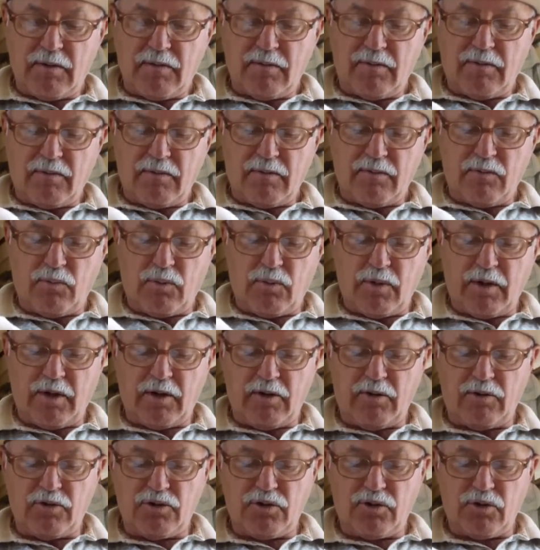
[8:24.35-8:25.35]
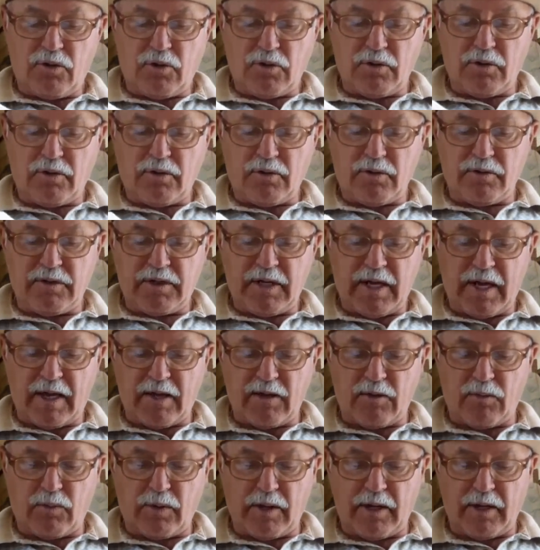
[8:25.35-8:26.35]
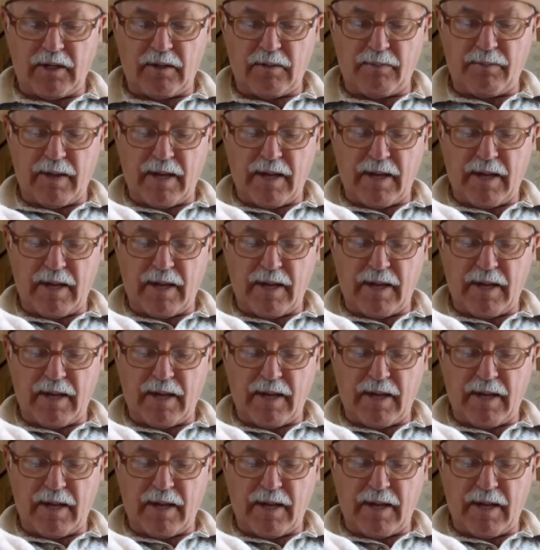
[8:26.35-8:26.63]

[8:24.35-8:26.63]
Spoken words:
where you show a little tad of white in the back,